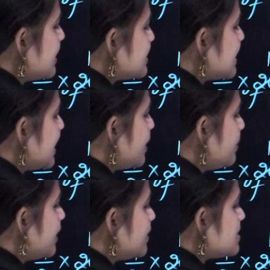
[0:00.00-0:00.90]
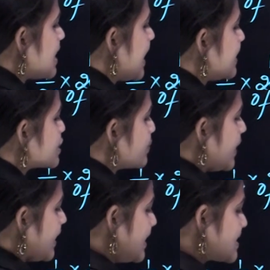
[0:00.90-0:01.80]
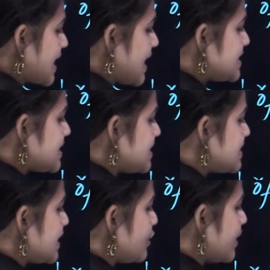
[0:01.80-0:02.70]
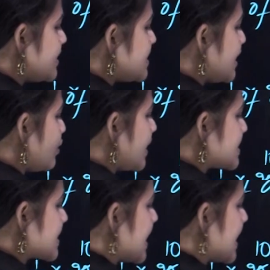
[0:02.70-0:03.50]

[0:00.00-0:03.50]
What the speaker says: Centimeters and square gets cancelled, 0 and 0 gets